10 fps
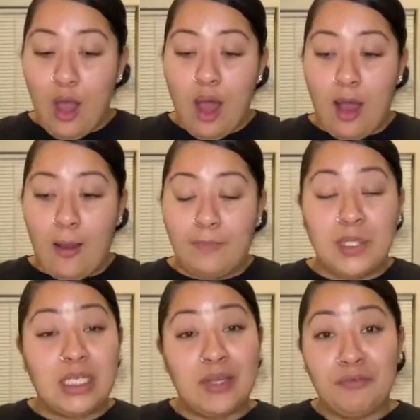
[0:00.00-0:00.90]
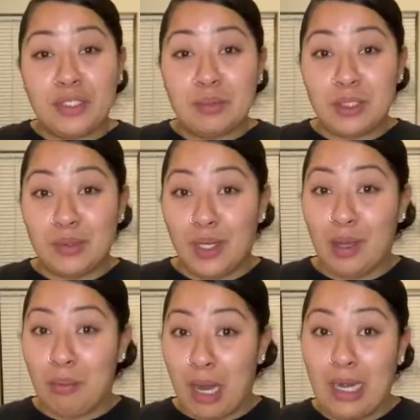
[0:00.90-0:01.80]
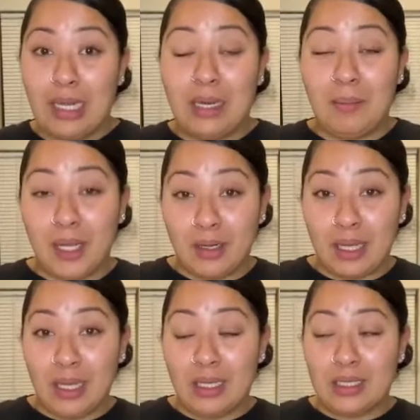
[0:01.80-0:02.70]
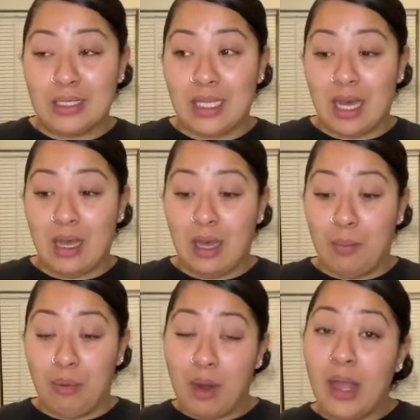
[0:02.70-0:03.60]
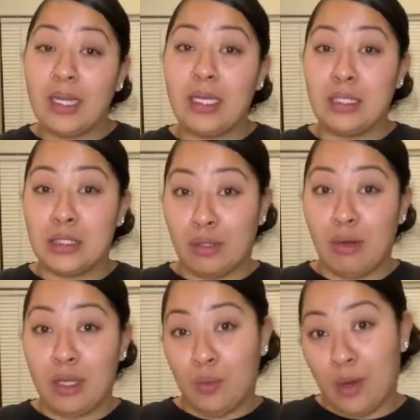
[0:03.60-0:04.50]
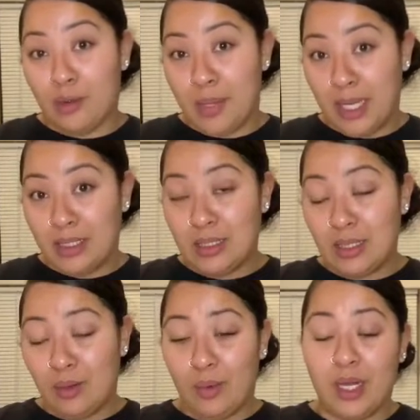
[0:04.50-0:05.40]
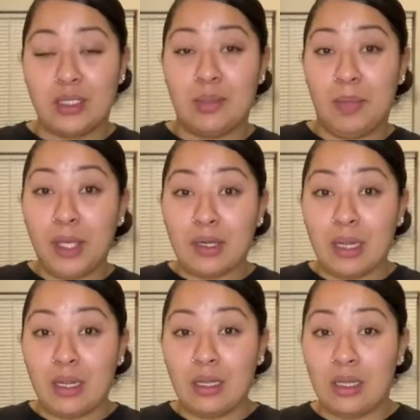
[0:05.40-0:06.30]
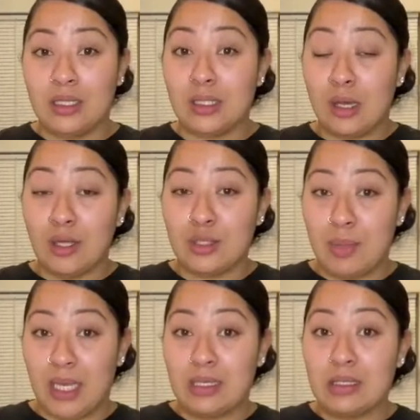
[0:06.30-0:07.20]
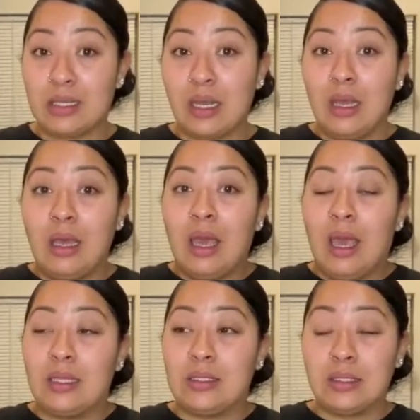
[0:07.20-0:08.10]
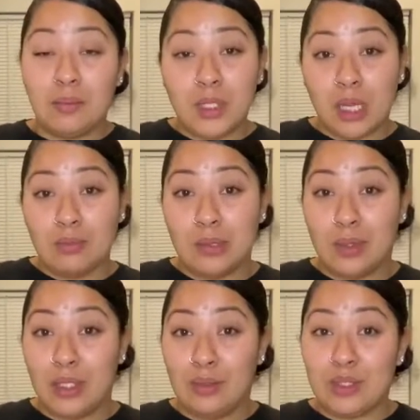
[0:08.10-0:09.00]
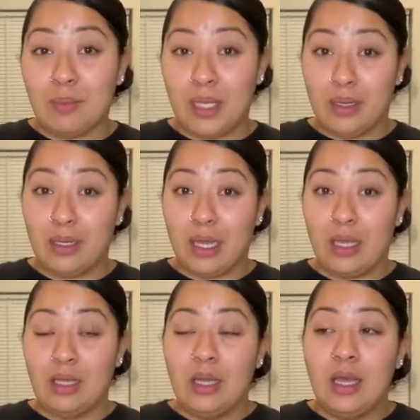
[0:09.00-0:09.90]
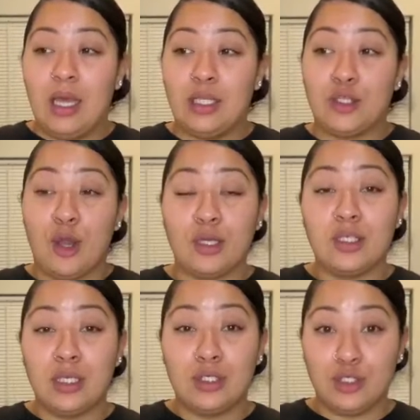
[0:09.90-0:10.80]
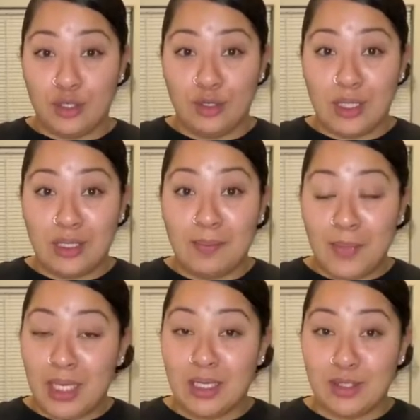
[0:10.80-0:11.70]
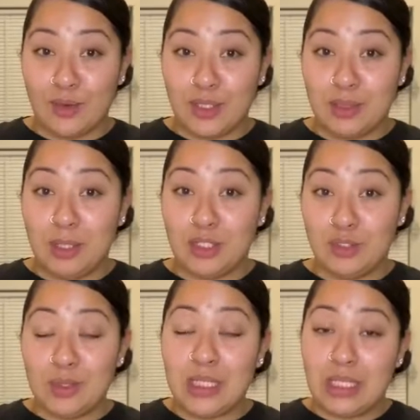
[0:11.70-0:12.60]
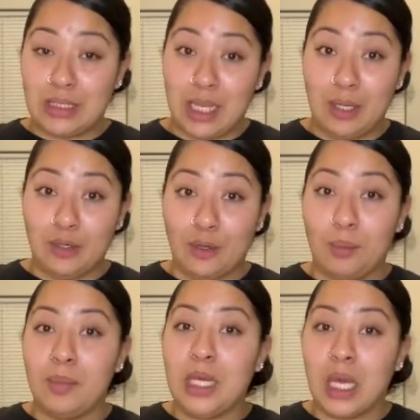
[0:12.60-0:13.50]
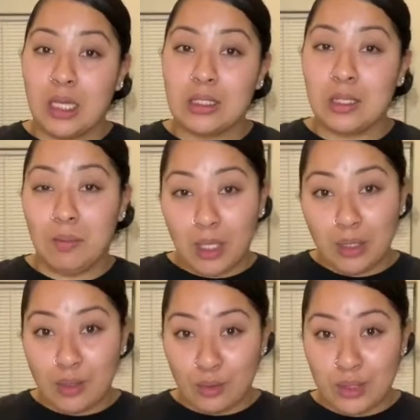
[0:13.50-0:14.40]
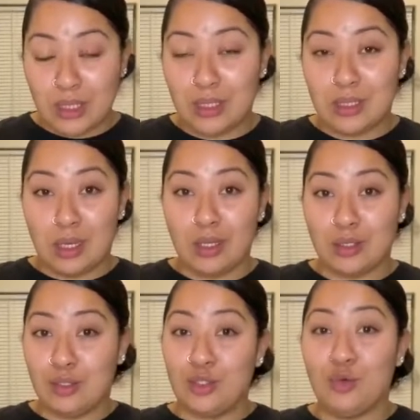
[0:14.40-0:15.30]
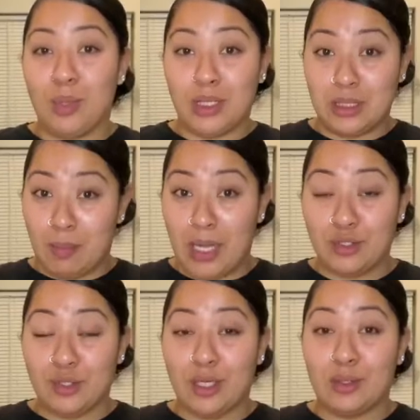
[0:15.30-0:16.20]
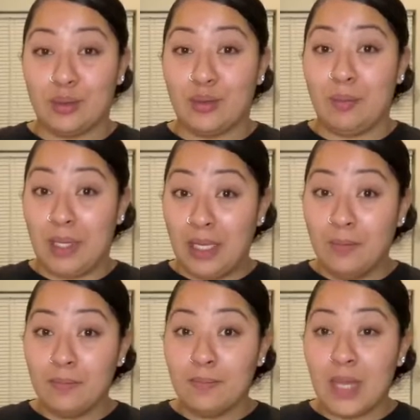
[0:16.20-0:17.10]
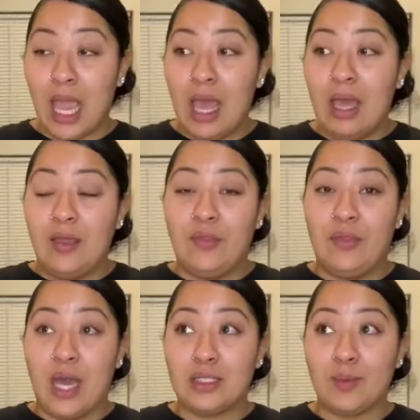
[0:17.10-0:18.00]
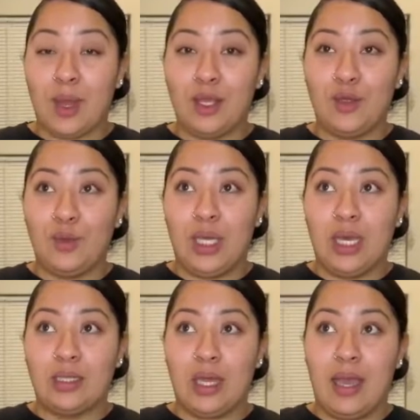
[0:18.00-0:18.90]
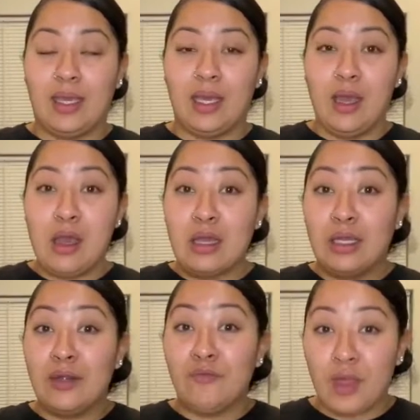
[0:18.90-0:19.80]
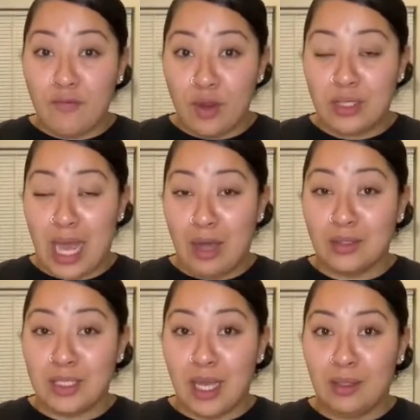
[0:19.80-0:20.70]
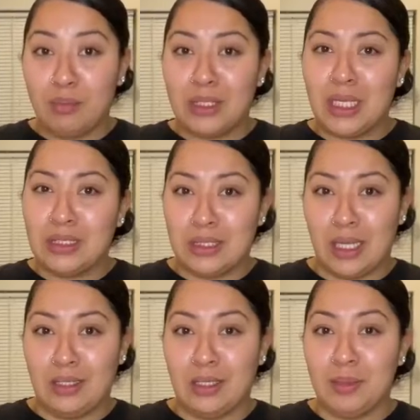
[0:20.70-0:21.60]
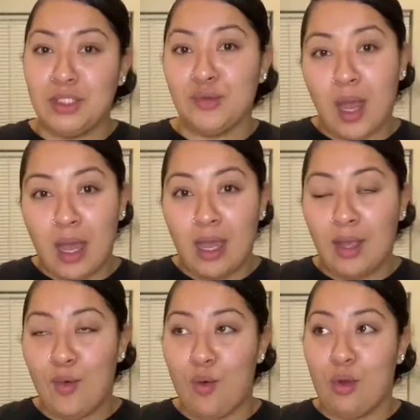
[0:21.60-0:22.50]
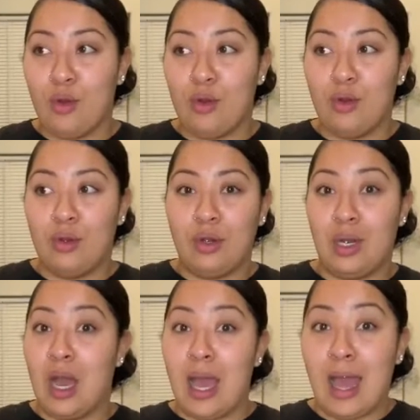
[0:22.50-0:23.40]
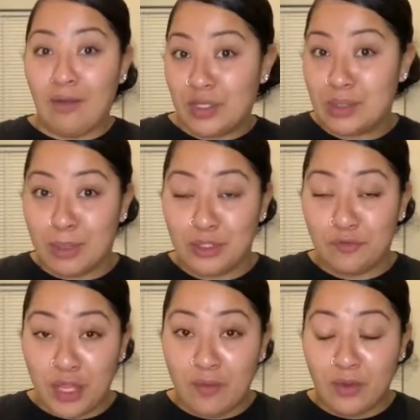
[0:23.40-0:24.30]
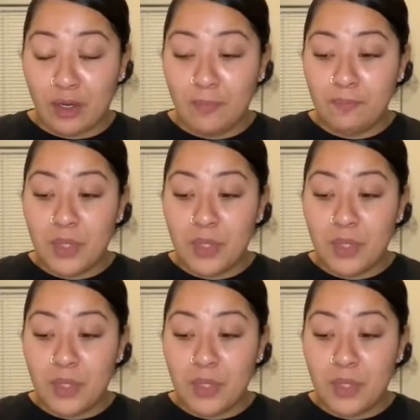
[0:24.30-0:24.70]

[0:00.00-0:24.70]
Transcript: The difference between a brine and a marinade is that a brine is salt and water based, whereas a marinade is sauce based. And sometimes when you use a marinade, it's hard to ensure that the meat is going to be juicy and tender because the molecules in the sauce are too big to penetrate through the meat. That's why you get like good flavor on the outside, but the inside could be dry or not have as much flavor.